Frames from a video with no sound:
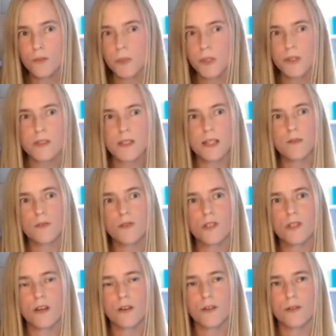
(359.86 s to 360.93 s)
because then
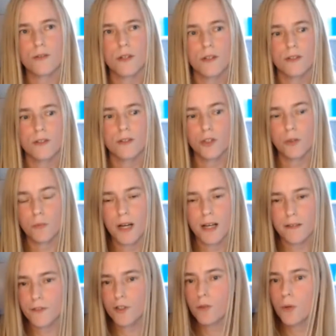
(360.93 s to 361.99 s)
also you can buy
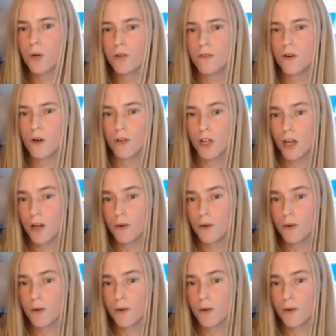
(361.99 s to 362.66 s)
it for your portfolio,